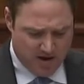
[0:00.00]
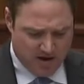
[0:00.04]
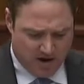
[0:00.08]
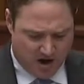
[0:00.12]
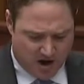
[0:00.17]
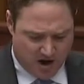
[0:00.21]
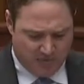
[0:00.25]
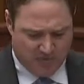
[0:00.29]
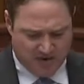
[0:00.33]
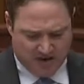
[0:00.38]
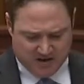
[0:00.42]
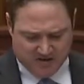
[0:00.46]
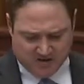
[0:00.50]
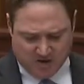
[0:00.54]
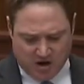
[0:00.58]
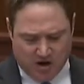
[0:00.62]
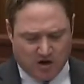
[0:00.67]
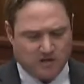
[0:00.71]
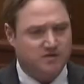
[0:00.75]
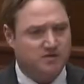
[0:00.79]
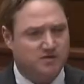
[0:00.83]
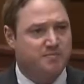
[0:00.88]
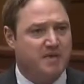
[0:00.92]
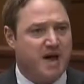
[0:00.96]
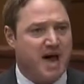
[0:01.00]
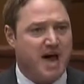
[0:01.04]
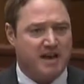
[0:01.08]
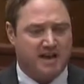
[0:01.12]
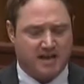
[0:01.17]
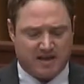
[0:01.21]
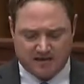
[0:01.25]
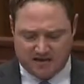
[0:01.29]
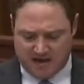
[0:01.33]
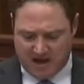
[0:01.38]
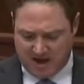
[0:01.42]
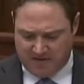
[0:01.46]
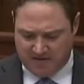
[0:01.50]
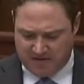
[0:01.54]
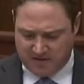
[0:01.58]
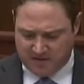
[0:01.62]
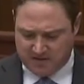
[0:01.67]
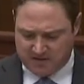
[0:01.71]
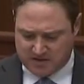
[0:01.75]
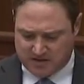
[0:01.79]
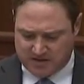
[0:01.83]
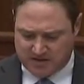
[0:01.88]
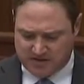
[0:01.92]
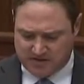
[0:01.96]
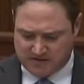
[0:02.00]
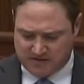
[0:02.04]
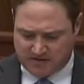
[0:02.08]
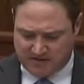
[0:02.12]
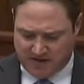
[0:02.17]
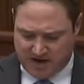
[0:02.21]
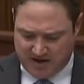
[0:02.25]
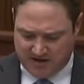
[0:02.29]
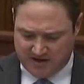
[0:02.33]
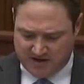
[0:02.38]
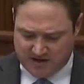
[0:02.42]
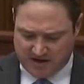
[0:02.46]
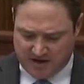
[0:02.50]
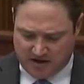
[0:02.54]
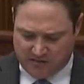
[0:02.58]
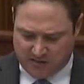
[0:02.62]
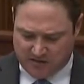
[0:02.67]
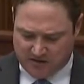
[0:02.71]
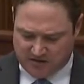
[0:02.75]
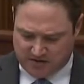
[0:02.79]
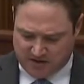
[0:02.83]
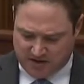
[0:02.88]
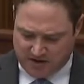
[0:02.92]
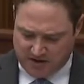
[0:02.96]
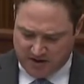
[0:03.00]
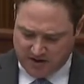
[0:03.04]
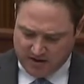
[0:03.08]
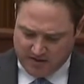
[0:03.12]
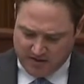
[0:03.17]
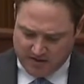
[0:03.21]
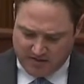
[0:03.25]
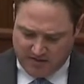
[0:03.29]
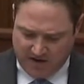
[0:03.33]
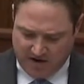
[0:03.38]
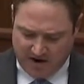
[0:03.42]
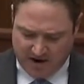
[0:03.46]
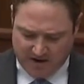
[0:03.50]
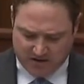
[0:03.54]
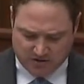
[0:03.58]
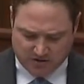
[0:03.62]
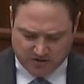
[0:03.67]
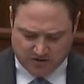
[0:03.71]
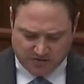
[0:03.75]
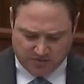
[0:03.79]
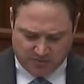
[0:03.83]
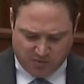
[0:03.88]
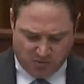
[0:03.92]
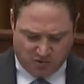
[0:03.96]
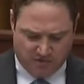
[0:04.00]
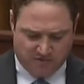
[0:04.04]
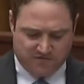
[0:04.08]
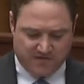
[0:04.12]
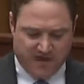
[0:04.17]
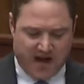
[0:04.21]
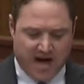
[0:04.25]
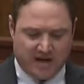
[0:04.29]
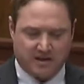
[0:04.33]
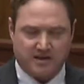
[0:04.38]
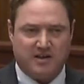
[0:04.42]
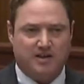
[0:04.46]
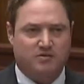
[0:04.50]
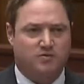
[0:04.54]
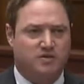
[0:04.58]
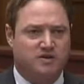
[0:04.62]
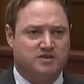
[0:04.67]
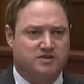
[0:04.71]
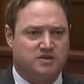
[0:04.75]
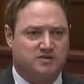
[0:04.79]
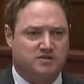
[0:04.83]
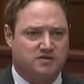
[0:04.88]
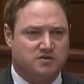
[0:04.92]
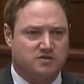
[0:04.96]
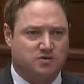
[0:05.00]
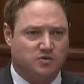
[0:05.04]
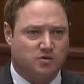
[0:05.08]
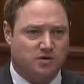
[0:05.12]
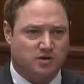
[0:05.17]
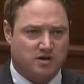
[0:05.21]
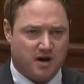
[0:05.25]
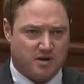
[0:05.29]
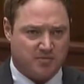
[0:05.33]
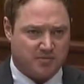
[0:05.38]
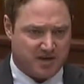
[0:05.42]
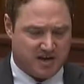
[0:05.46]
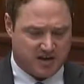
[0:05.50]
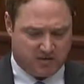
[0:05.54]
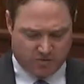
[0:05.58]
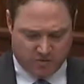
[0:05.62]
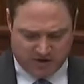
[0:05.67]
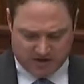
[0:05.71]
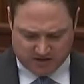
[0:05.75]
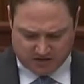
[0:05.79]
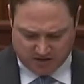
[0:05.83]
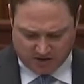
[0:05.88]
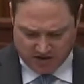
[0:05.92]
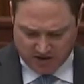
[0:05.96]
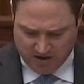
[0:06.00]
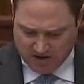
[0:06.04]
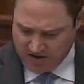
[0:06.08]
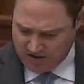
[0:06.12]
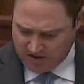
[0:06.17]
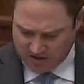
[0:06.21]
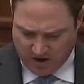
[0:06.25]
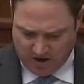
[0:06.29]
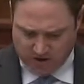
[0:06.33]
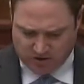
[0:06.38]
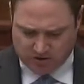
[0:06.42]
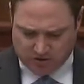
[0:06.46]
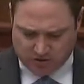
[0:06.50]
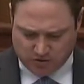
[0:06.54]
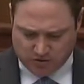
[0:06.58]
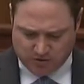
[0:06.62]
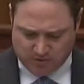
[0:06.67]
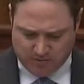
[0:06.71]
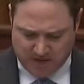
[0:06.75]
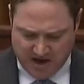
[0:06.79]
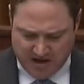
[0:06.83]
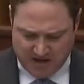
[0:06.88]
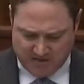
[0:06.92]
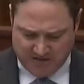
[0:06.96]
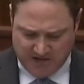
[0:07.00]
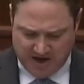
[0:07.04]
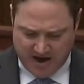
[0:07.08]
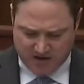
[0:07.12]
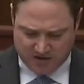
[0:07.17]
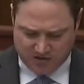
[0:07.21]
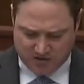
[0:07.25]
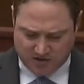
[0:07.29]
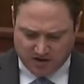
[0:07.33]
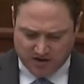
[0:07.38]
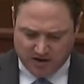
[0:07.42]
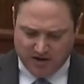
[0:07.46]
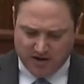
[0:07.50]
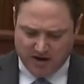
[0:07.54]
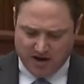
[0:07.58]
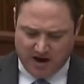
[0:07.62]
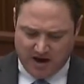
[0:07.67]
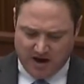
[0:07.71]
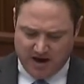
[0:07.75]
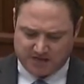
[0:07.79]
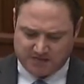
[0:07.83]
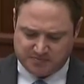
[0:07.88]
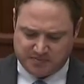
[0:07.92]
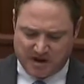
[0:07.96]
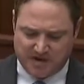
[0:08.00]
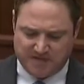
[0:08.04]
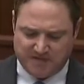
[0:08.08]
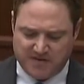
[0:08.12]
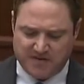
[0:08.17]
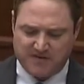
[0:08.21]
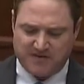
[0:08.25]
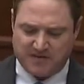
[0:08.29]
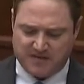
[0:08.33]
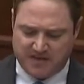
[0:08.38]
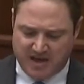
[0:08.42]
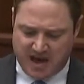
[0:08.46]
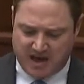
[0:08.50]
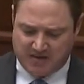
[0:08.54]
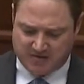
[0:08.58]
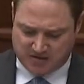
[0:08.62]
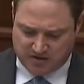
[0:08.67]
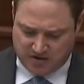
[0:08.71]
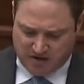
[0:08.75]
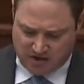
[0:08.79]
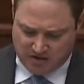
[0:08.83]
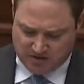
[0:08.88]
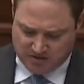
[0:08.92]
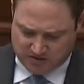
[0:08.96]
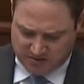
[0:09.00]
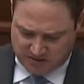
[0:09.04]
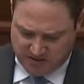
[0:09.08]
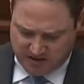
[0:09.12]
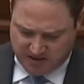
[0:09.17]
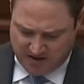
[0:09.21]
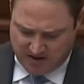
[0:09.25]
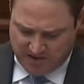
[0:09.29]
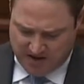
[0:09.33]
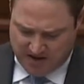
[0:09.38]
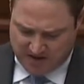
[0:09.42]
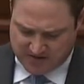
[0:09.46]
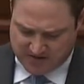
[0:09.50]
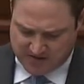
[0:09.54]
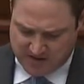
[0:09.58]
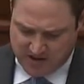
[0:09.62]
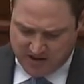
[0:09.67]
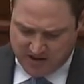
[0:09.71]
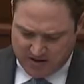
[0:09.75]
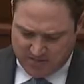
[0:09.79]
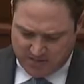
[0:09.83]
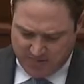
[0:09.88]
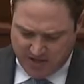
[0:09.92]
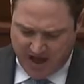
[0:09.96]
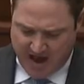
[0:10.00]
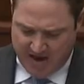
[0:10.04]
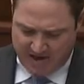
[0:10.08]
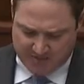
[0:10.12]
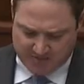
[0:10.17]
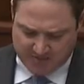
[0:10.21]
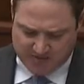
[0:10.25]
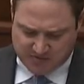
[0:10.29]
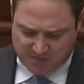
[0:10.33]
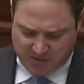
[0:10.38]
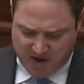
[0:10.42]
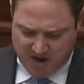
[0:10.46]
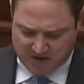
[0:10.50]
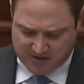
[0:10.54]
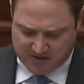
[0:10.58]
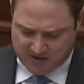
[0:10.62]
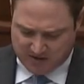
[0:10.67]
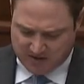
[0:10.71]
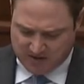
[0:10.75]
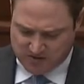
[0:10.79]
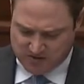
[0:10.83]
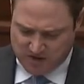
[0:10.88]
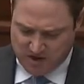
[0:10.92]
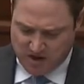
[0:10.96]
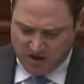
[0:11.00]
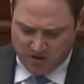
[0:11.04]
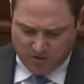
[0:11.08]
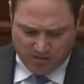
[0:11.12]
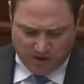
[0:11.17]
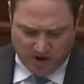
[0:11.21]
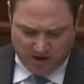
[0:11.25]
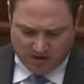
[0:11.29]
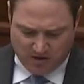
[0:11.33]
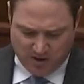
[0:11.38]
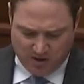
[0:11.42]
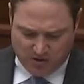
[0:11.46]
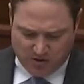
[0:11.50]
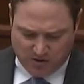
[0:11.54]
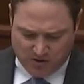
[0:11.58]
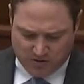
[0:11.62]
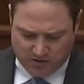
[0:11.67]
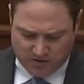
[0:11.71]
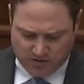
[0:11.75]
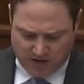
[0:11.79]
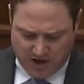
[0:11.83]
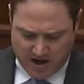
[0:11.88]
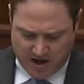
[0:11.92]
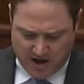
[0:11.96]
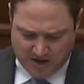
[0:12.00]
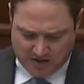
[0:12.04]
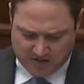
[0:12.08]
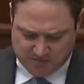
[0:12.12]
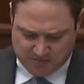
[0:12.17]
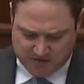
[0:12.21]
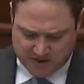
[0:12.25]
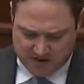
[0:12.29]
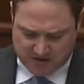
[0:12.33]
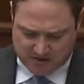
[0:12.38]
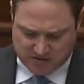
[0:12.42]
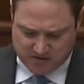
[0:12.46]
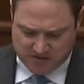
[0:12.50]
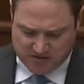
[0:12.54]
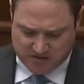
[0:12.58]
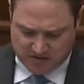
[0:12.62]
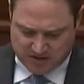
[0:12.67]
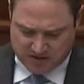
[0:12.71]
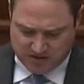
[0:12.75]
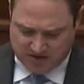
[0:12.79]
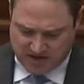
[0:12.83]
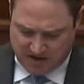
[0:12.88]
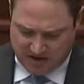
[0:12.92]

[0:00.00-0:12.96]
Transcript: Companies are also backing the effort in this event with financial support. Valiant, which is a tool company in Windsor, large tool manufacturer, has paid $50,000 to be the event's platinum sponsors, while local sponsors such as